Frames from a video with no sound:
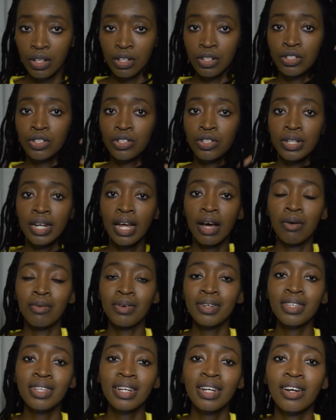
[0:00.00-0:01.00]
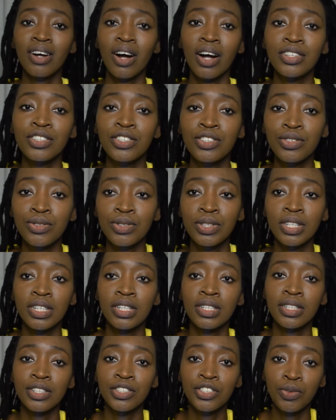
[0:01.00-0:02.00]
So now, with regards to
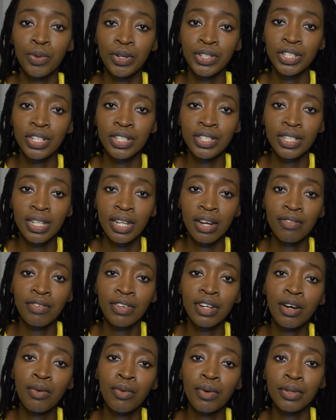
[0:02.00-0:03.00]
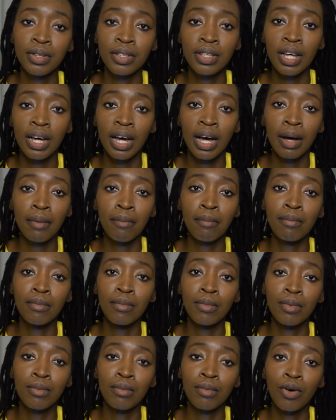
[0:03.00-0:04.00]
the situation in South Africa with
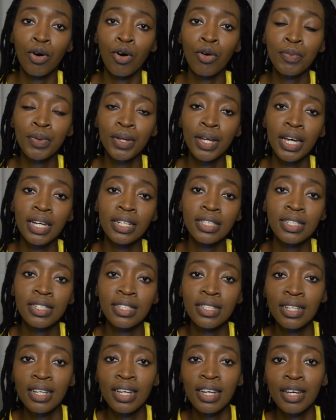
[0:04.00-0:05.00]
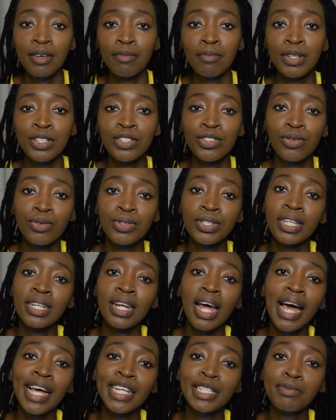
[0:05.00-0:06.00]
opiates misuse, it
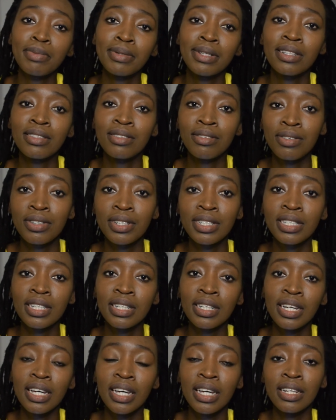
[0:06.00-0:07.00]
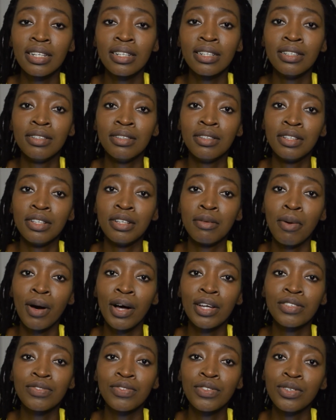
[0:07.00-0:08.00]
has been increasing in the
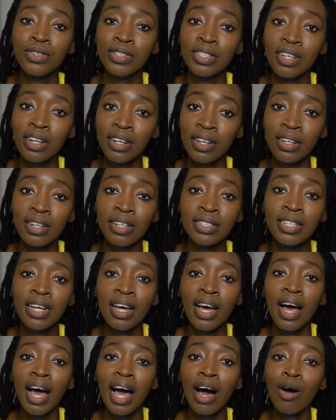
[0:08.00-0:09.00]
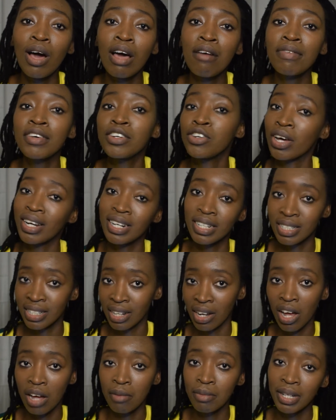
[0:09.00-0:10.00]
past few years, however not as
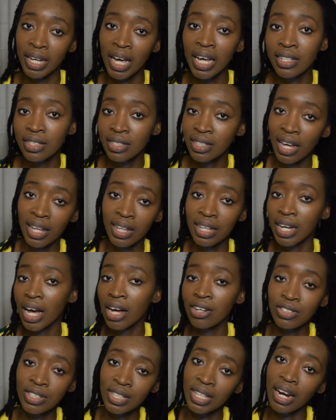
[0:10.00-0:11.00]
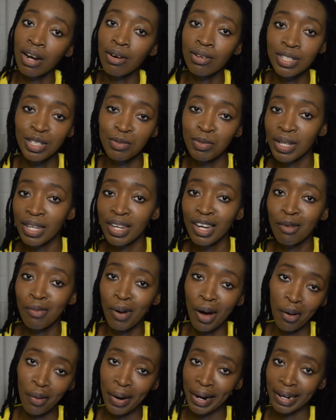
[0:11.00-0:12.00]
alarming as the other country that I was speaking
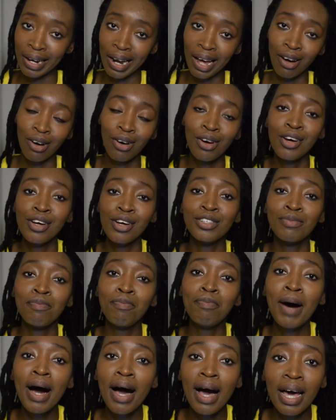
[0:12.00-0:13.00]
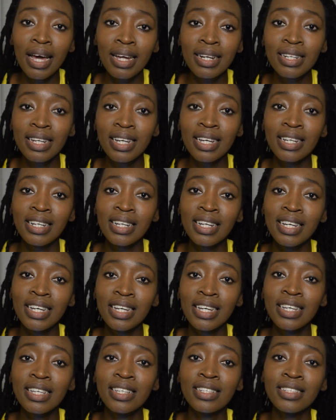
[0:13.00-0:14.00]
about right now. But it
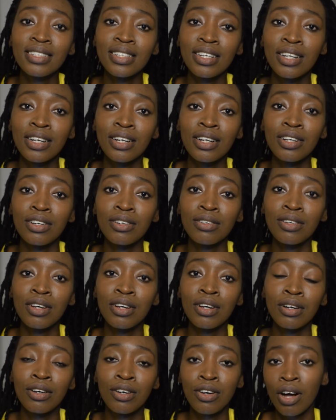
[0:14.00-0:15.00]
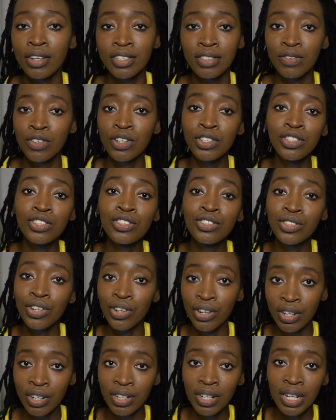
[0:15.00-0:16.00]
is a cause of
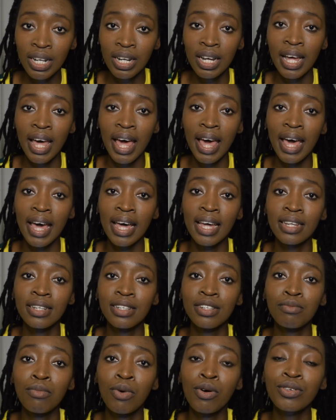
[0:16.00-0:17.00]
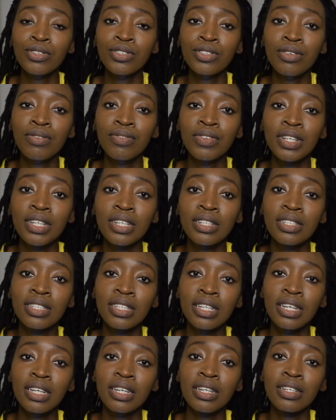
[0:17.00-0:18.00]
concern, and most of
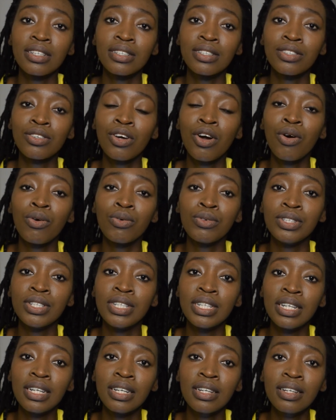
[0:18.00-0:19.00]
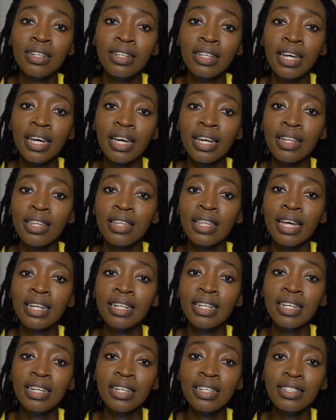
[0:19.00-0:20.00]
this is codeine, and
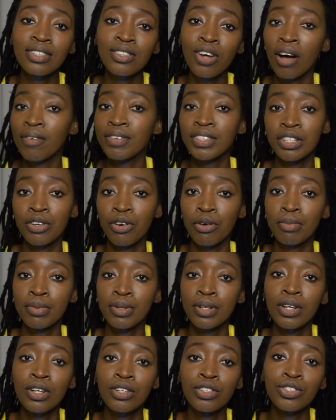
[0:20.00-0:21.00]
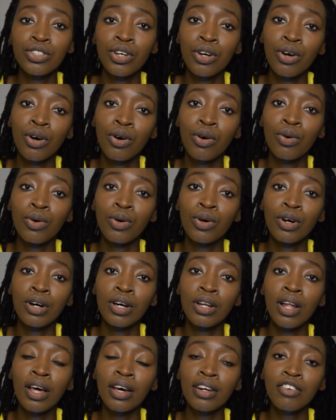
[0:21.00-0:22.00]
that is cough syrup. So
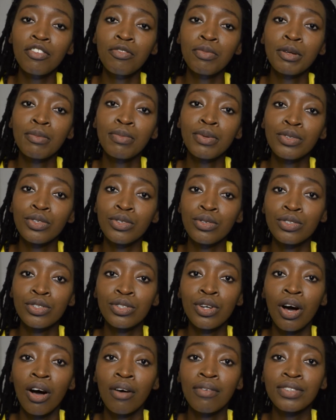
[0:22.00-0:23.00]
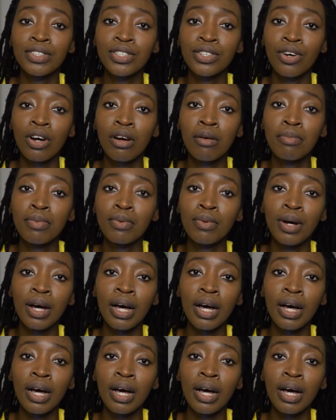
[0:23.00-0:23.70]
a lot of people use cough syrup